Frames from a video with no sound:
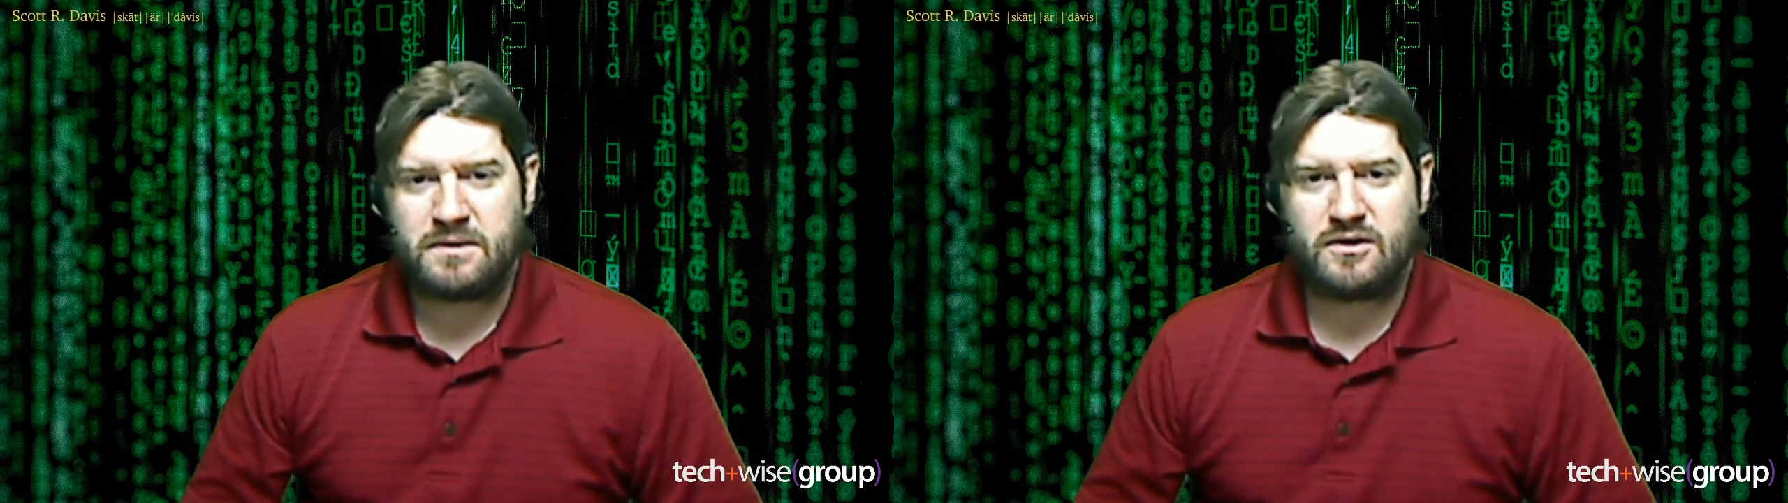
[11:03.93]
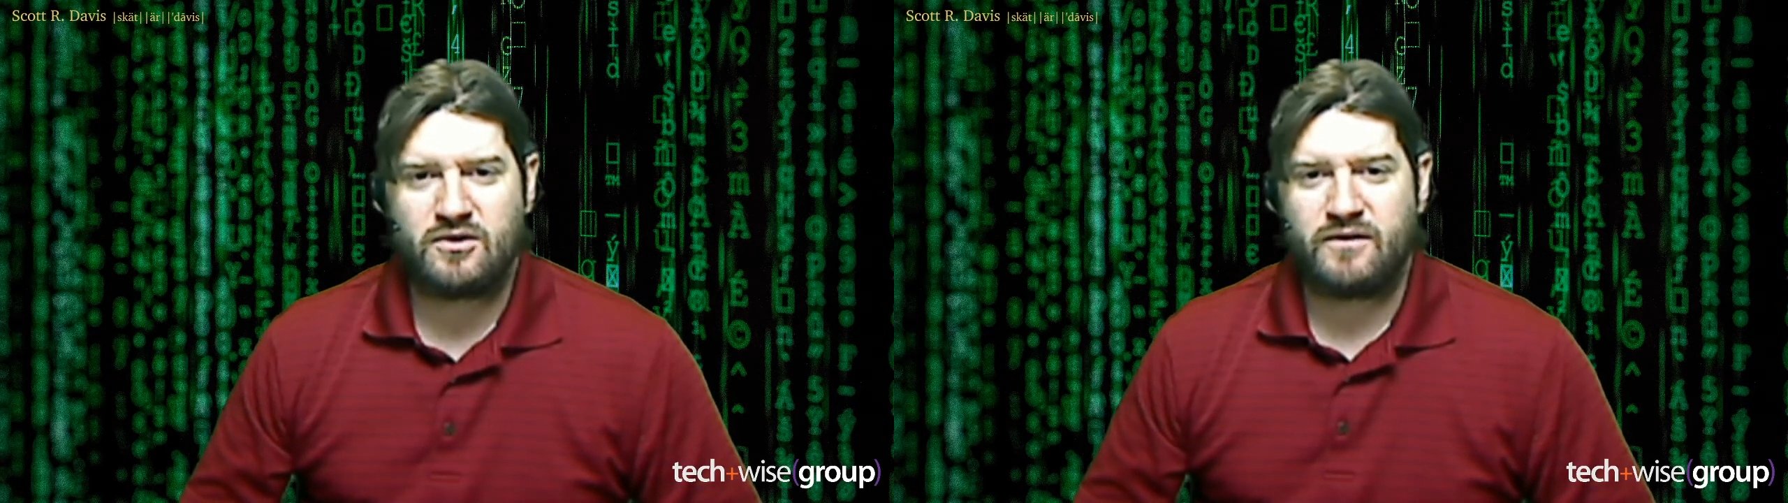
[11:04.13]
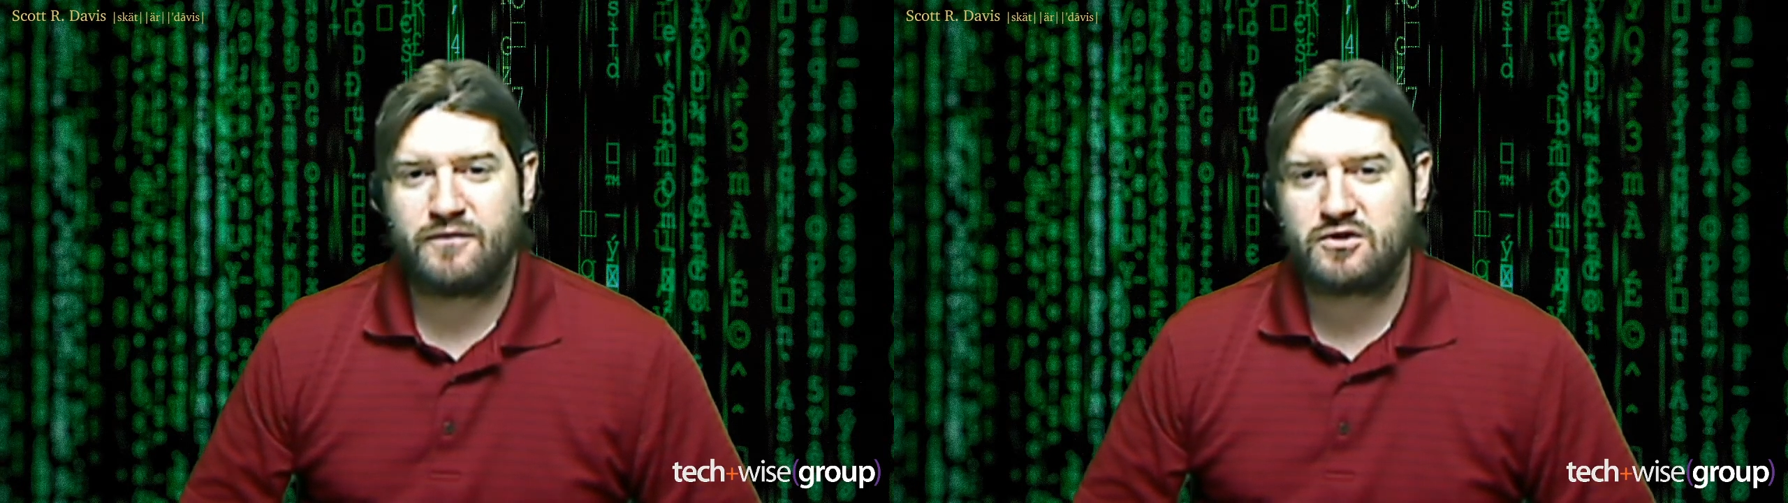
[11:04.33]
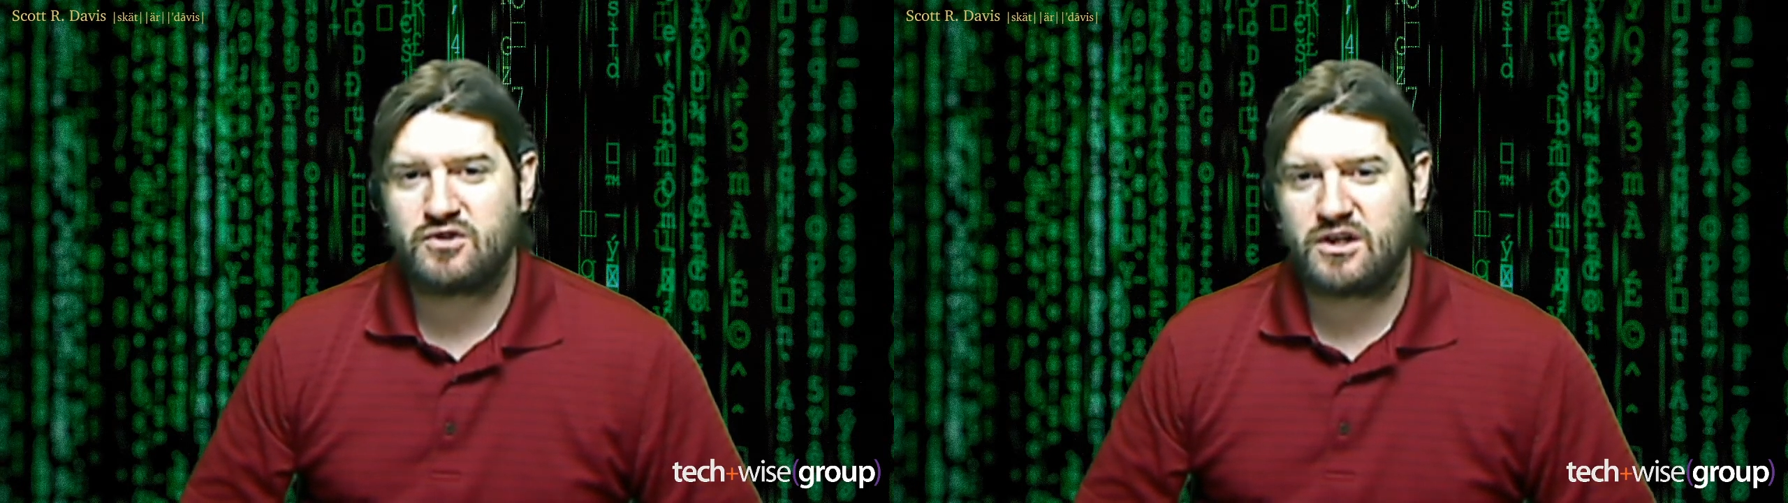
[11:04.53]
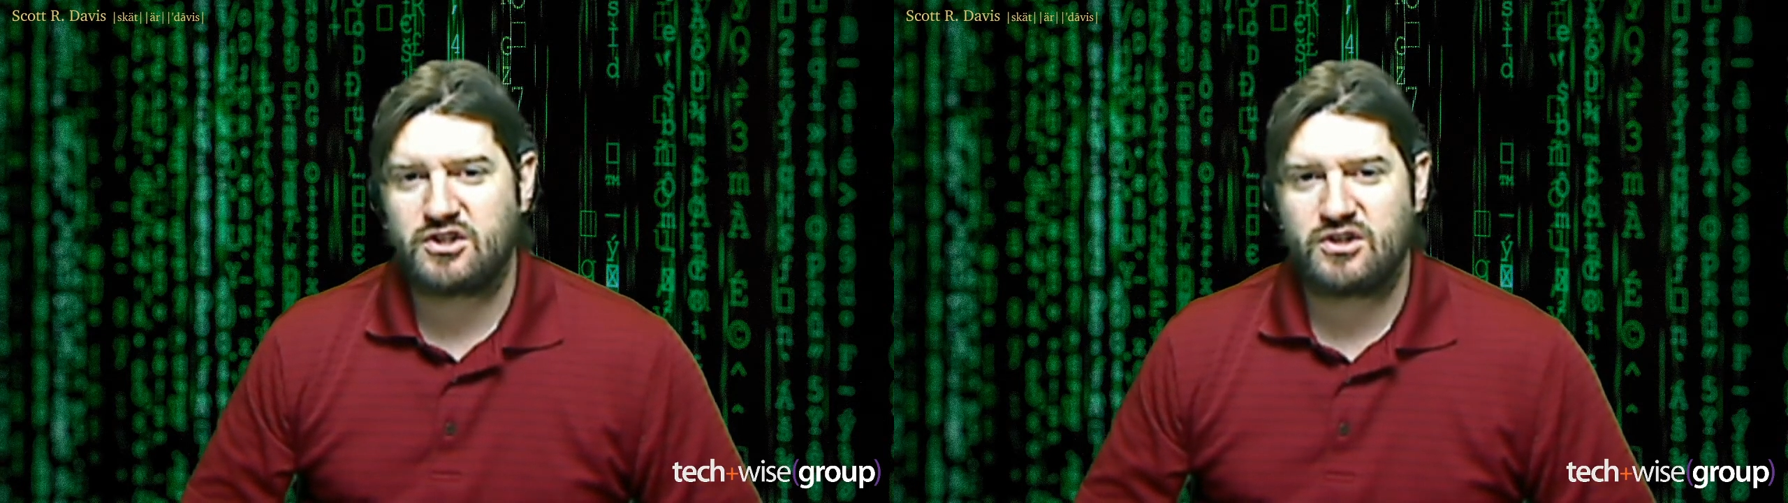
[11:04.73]
your
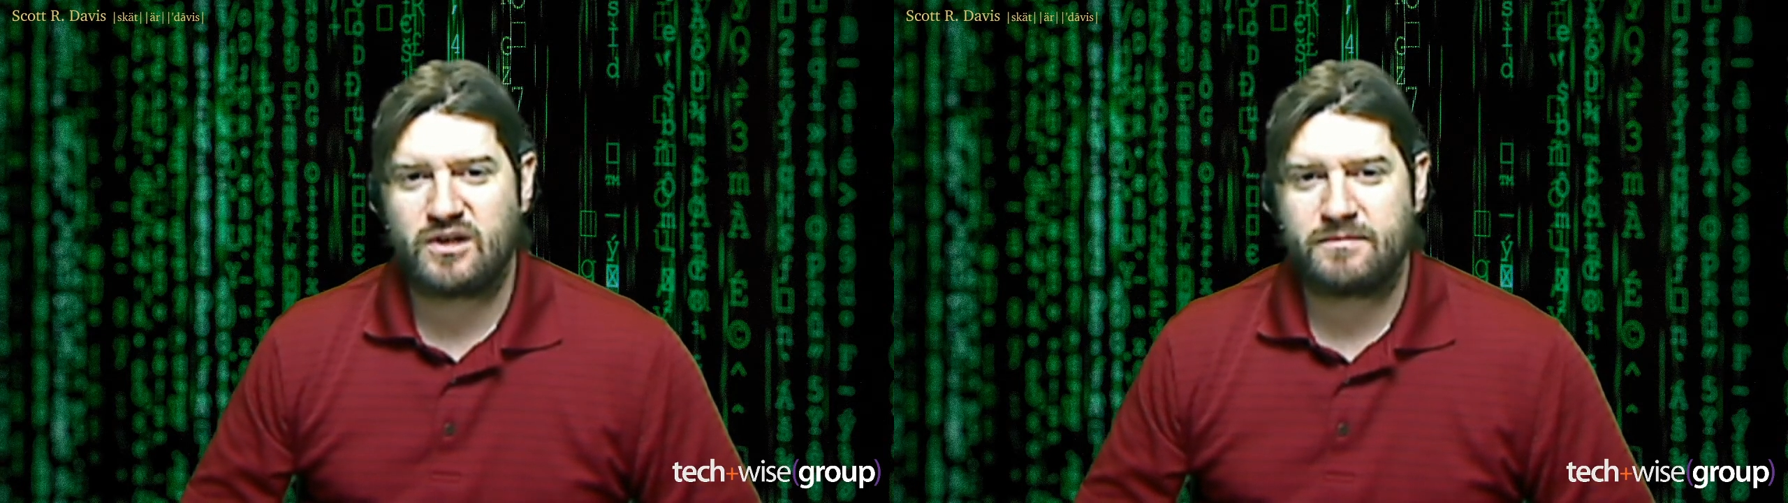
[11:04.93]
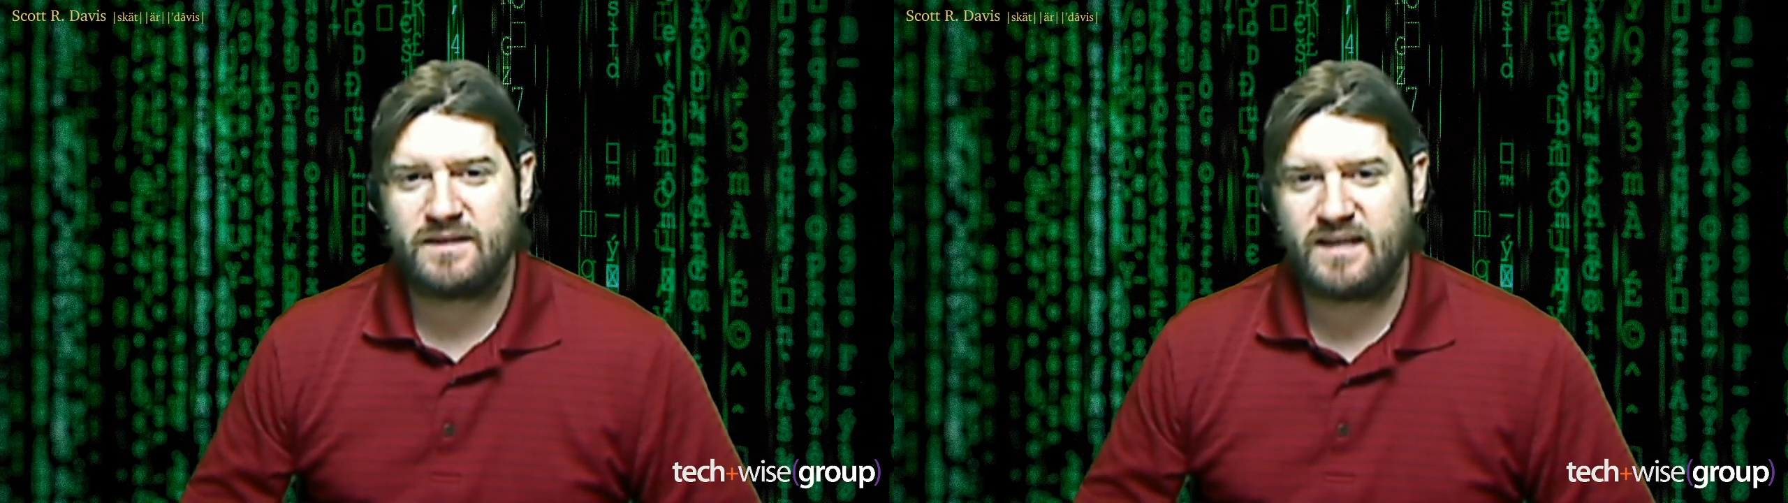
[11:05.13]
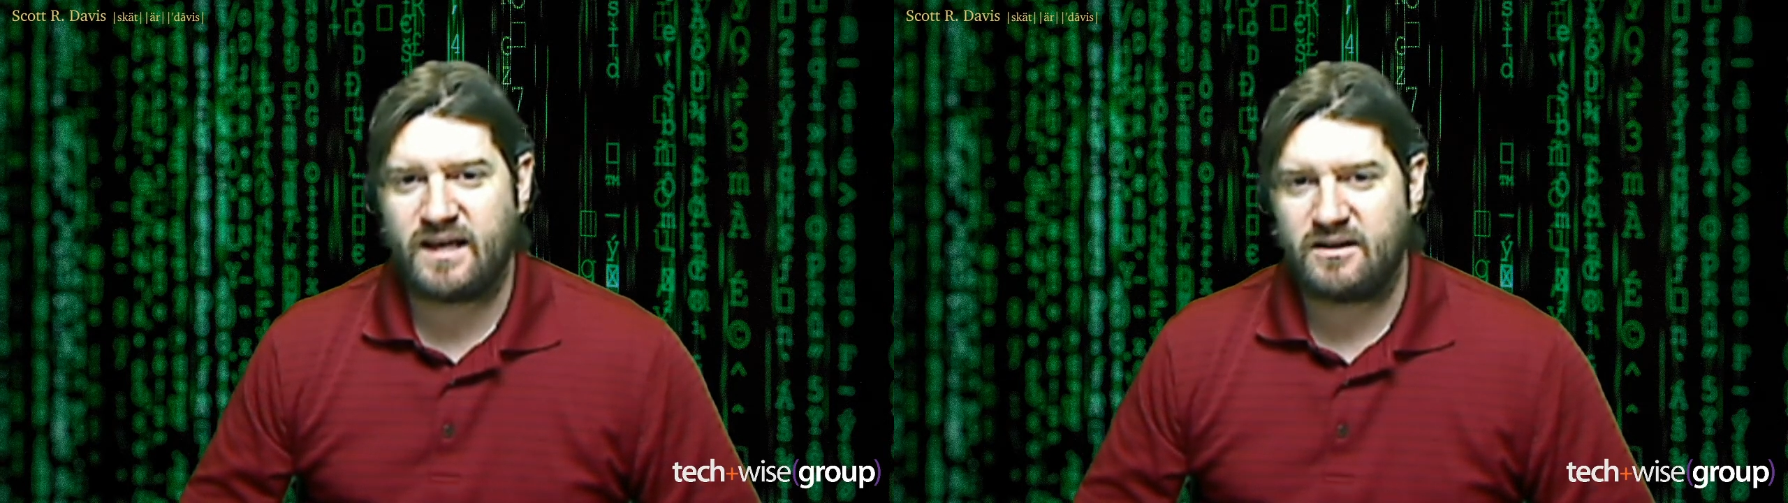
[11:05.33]
infrastructure up to date,